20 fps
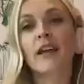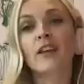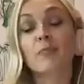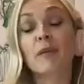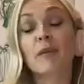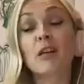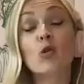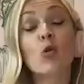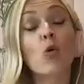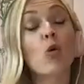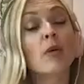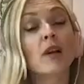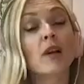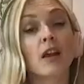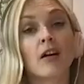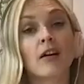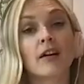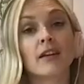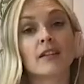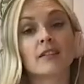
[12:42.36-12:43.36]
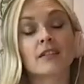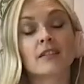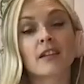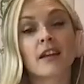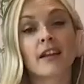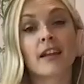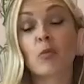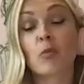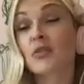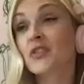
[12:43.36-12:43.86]
been normalized.
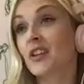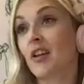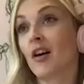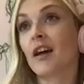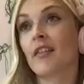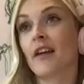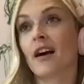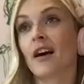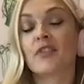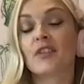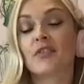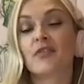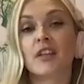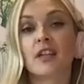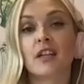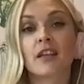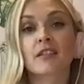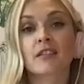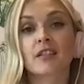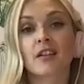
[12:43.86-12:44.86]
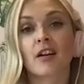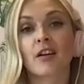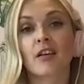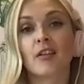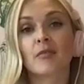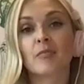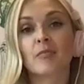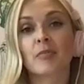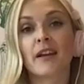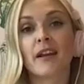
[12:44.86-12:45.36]
And it wasn't like that 50 years ago,
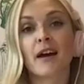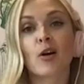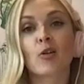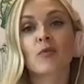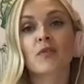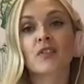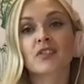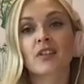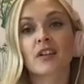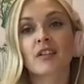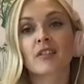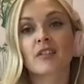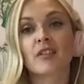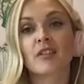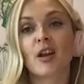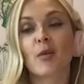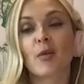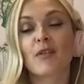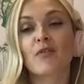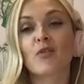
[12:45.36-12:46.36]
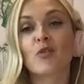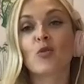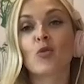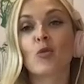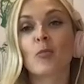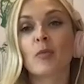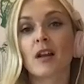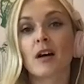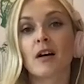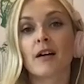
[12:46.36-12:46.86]
but now all of a sudden, you know, we've
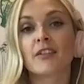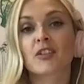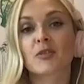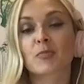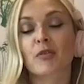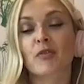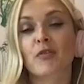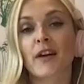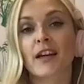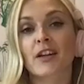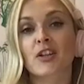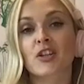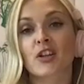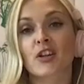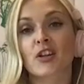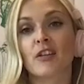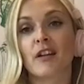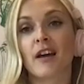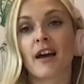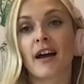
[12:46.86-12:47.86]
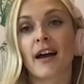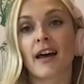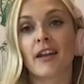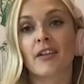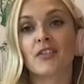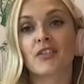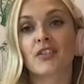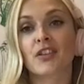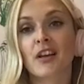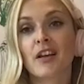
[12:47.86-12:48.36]
normalized perfection
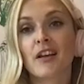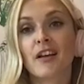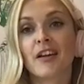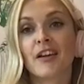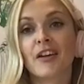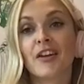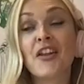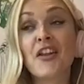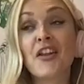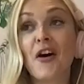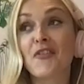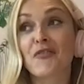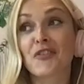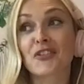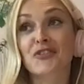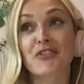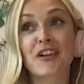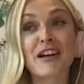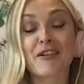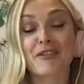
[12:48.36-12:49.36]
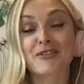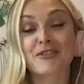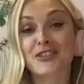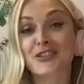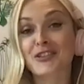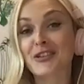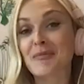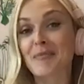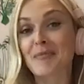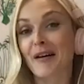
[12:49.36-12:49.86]
and none of us really know what to
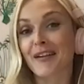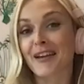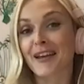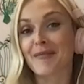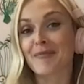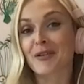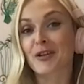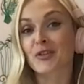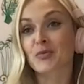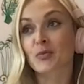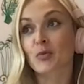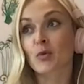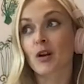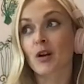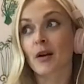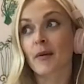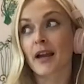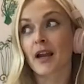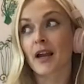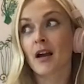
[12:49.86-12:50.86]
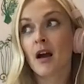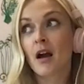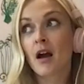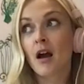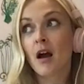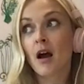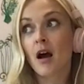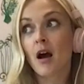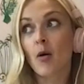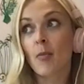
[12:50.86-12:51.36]
do about it because we're all going,
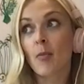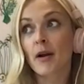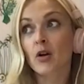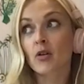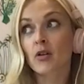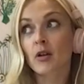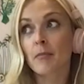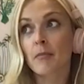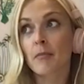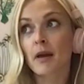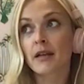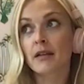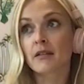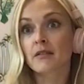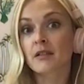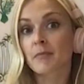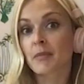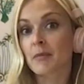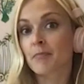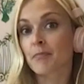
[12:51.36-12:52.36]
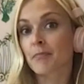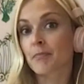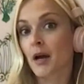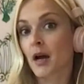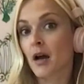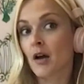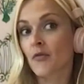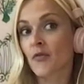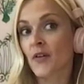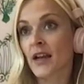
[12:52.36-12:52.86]
oh my God, I'm meant to be
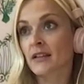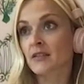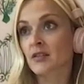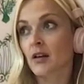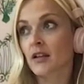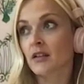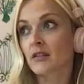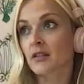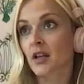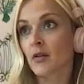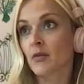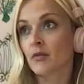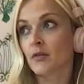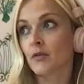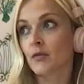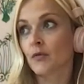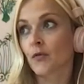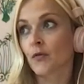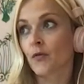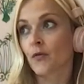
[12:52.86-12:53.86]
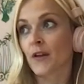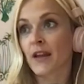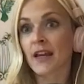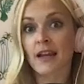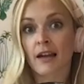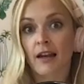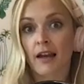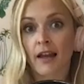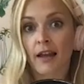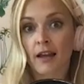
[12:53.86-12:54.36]
perfect. I don't
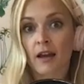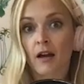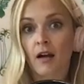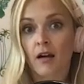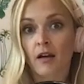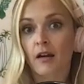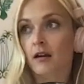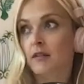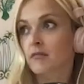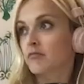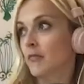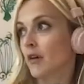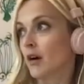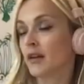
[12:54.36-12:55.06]
feel it. I'm